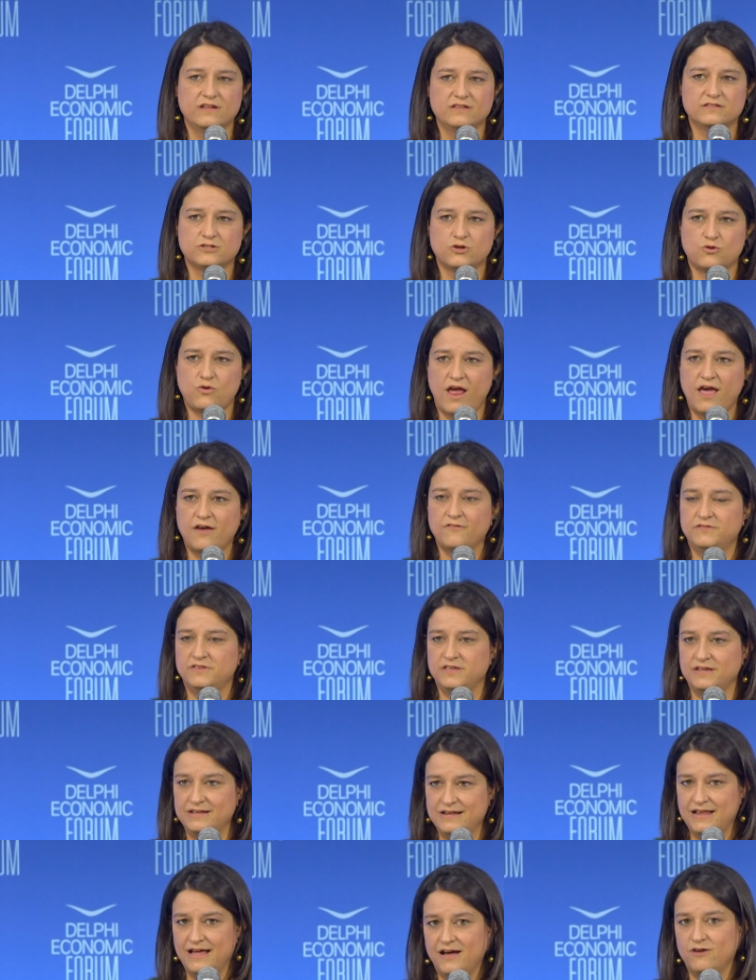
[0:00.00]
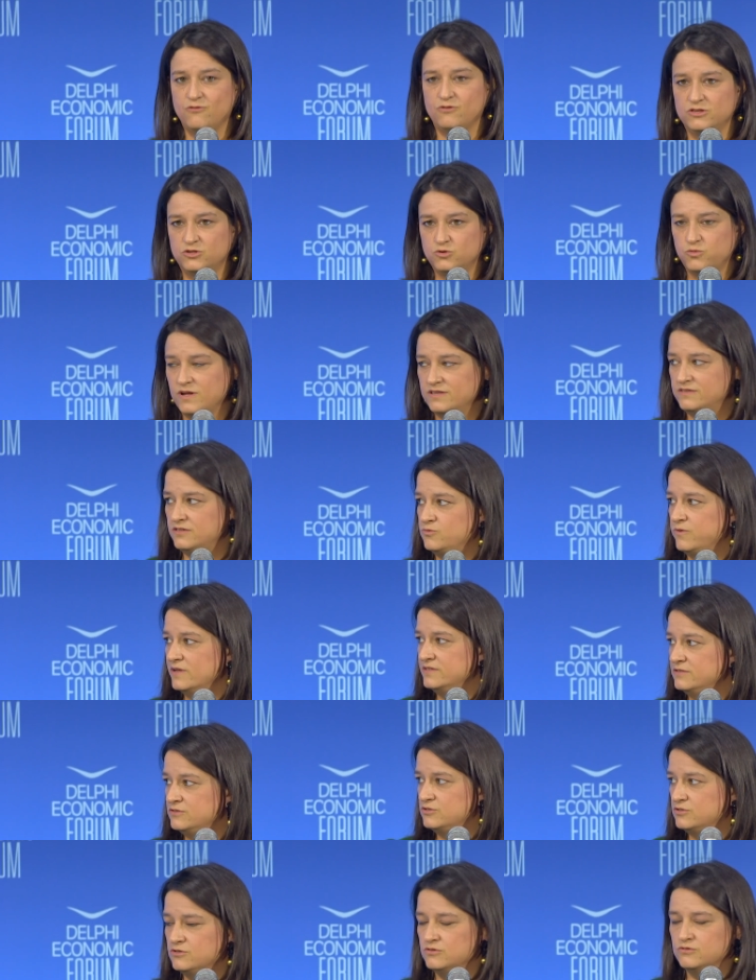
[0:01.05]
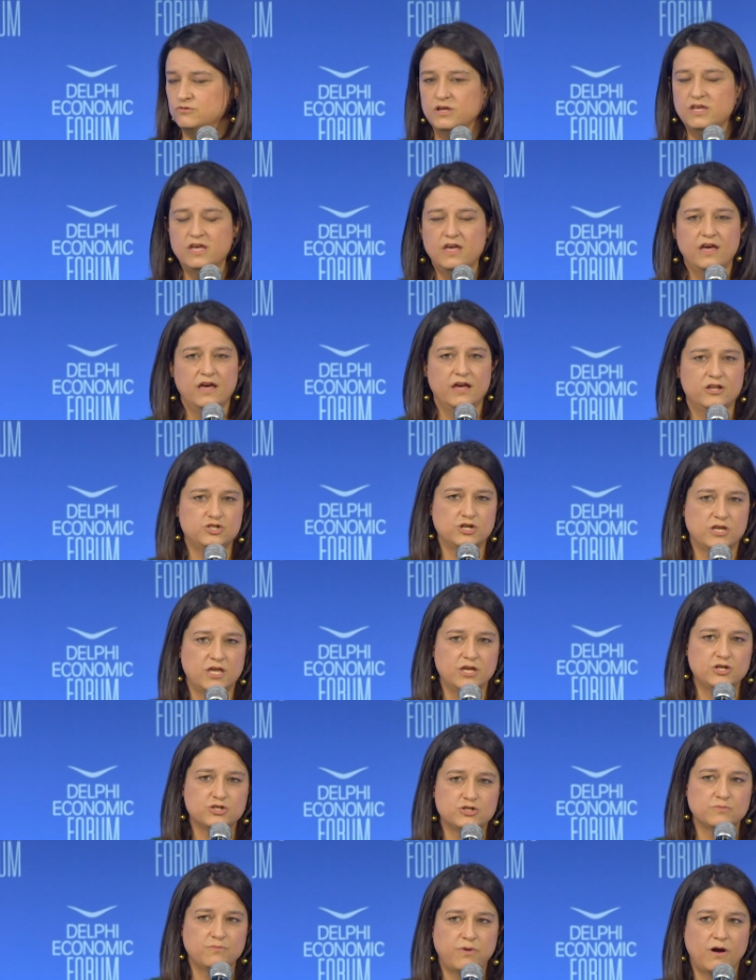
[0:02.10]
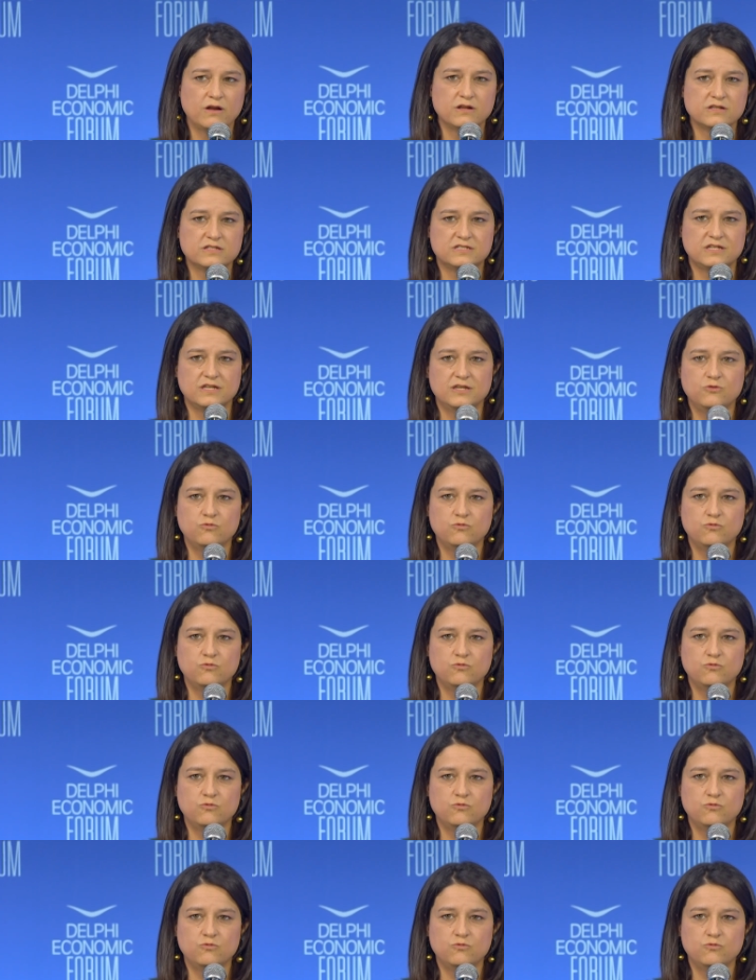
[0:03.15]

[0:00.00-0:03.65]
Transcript: is crafting now in 2022 education policy,